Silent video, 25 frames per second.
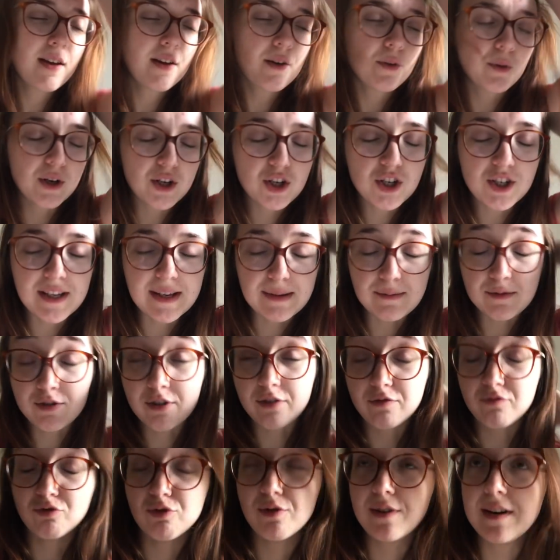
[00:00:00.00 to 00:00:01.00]
which seems to
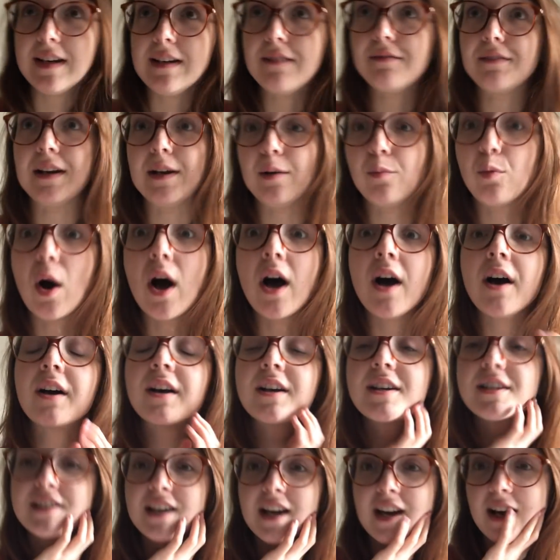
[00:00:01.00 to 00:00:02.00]
have really really
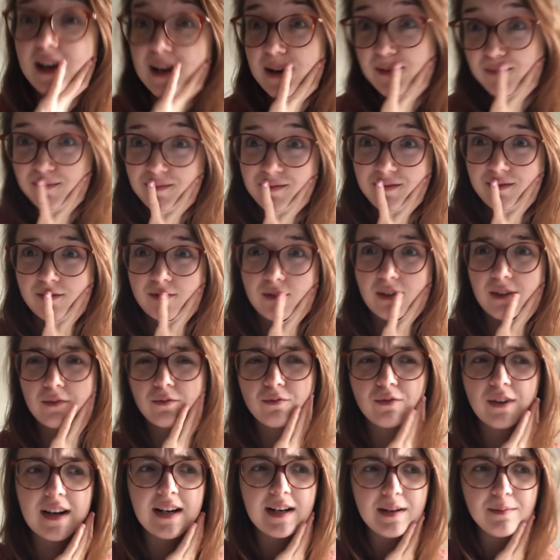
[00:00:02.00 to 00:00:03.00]
worked um
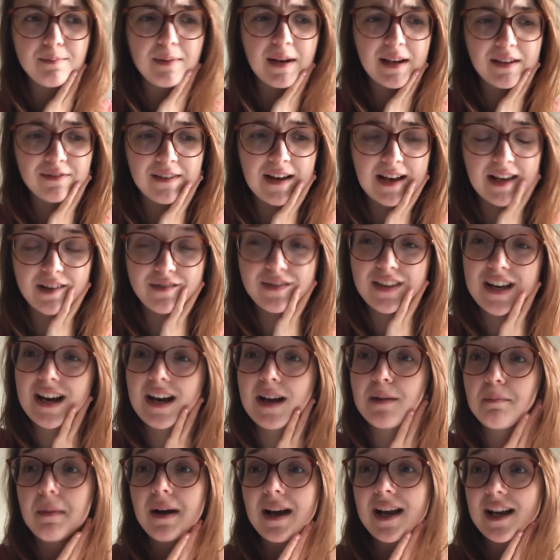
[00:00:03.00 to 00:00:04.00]
really big fan of that
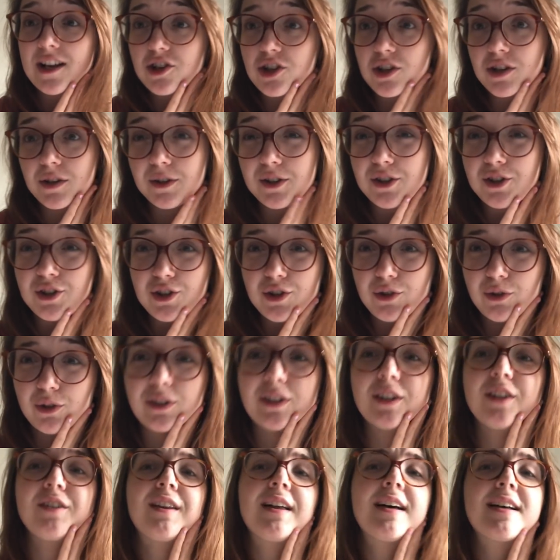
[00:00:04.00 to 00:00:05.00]
I might actually do a
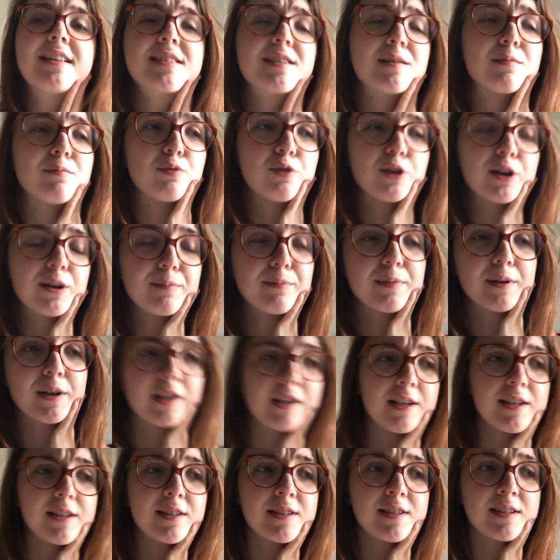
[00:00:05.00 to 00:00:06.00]
tutorial on that at some point
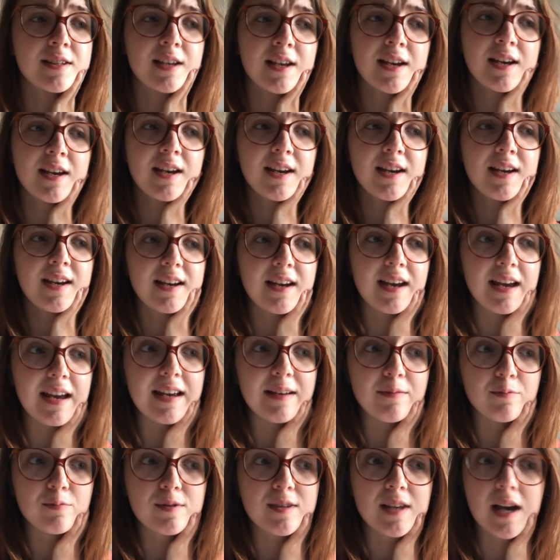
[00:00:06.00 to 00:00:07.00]
because
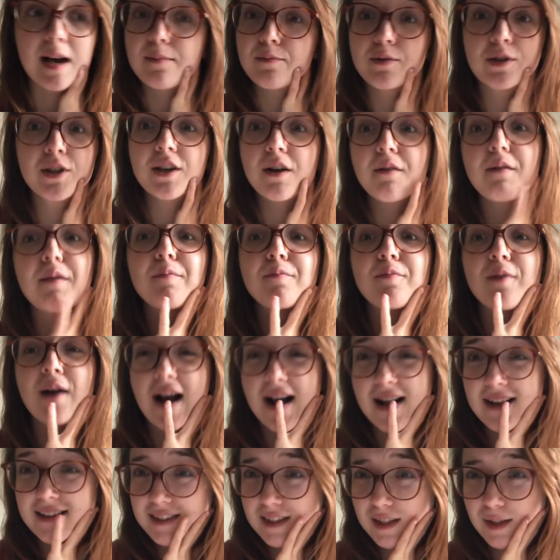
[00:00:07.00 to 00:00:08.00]
it's I'm so
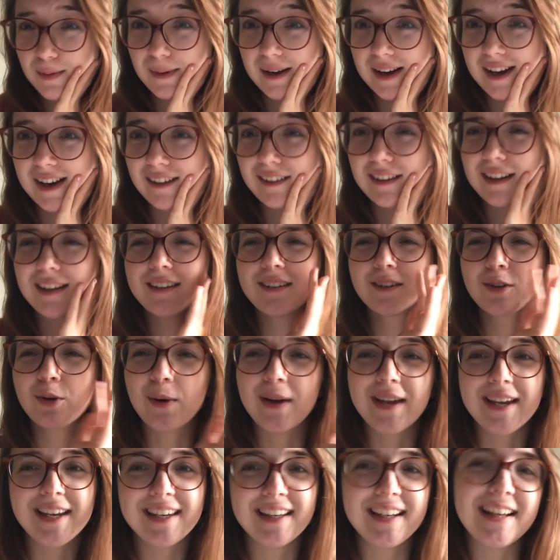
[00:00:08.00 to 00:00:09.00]
impressed by how like
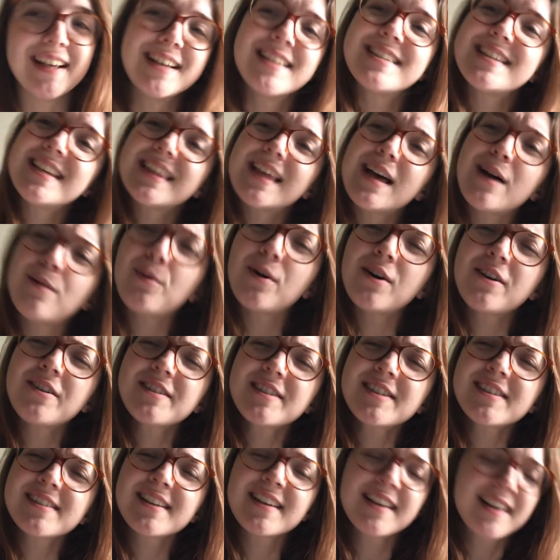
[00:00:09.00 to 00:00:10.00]
quick and easy that
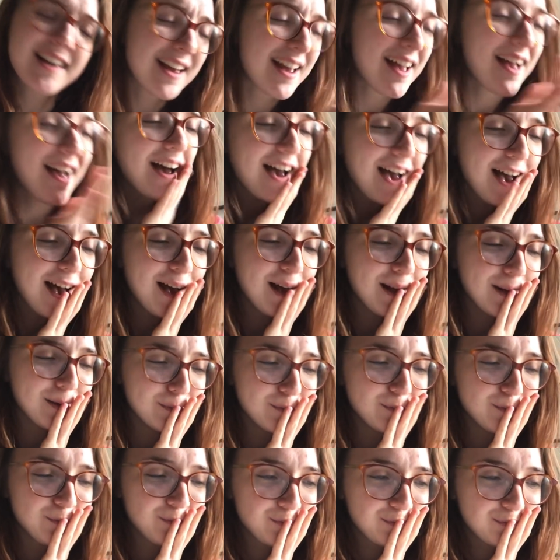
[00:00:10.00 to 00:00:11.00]
was.
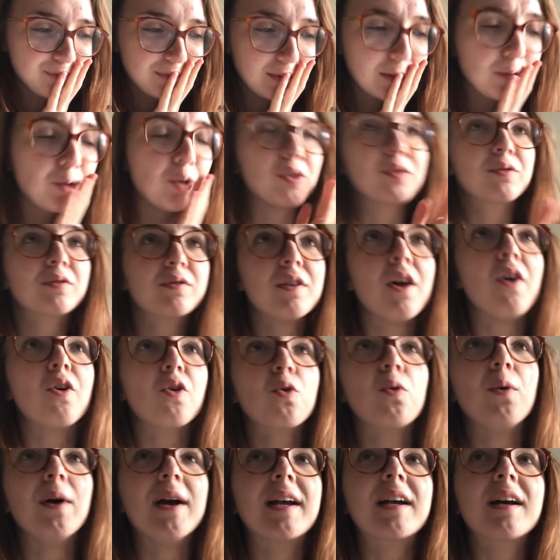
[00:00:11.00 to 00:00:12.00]
Um, oh, not
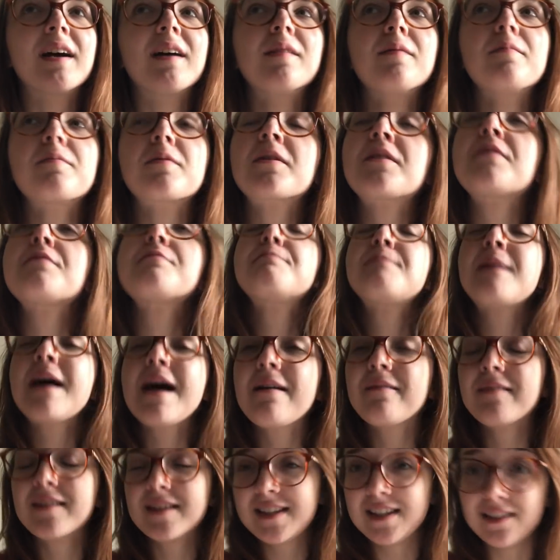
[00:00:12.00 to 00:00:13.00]
quick,
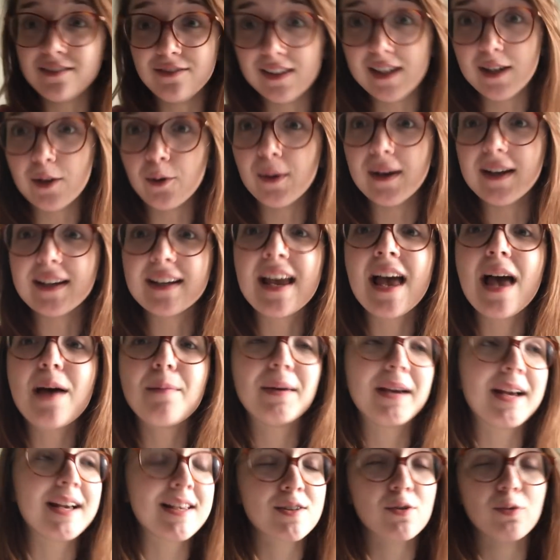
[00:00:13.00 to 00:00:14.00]
comparatively quick.
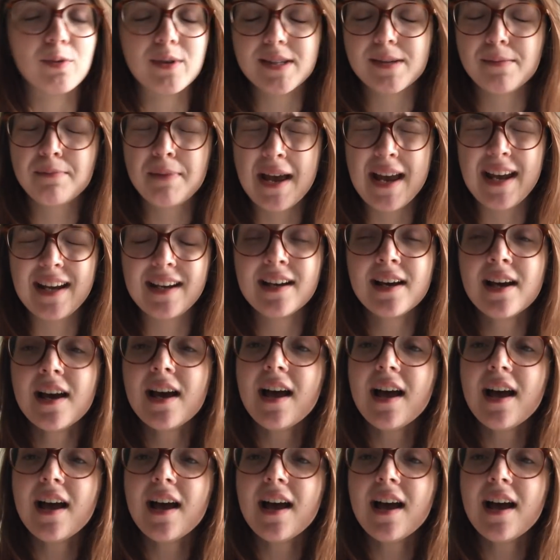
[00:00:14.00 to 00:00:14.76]
Hemming is always a pain.